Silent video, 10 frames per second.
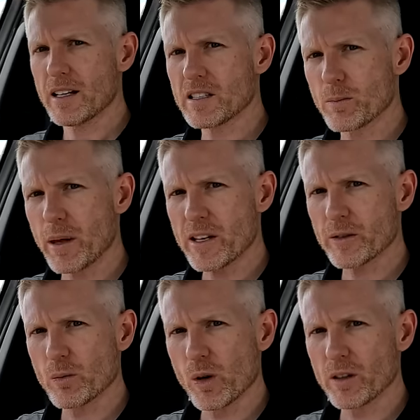it has a
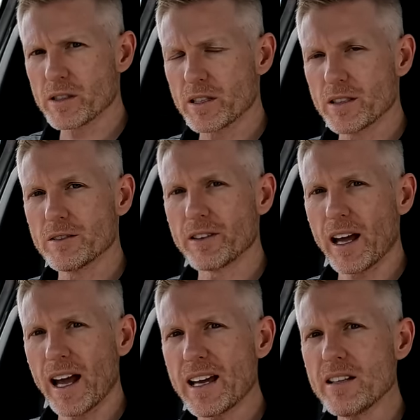battery warranty of
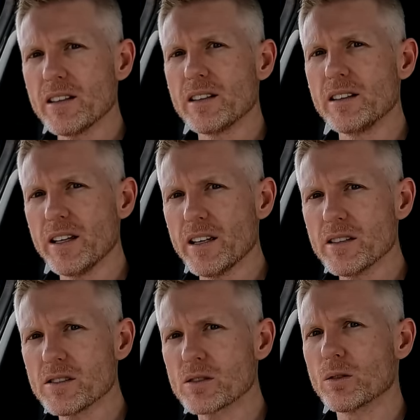8
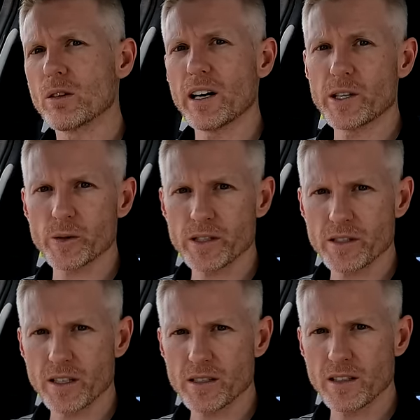years or
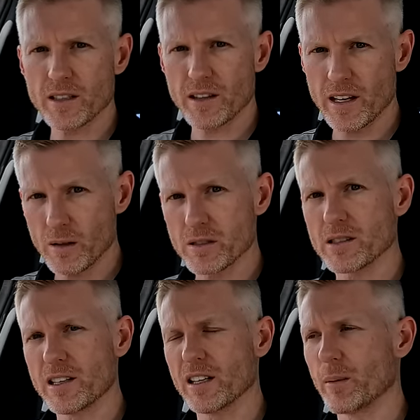
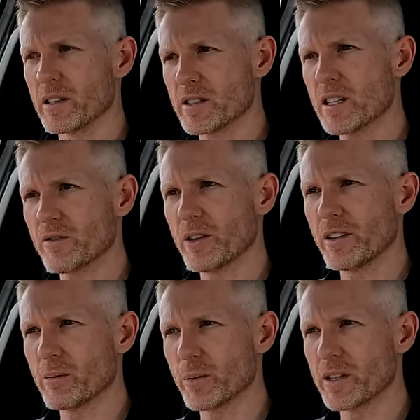160,000 kilometres, that's
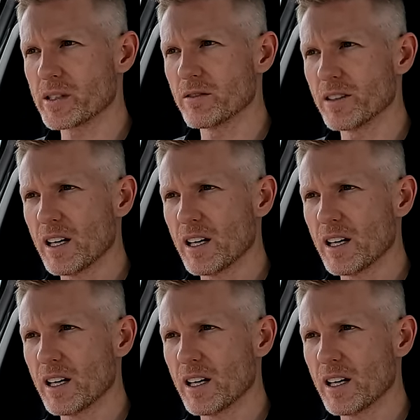very impressive.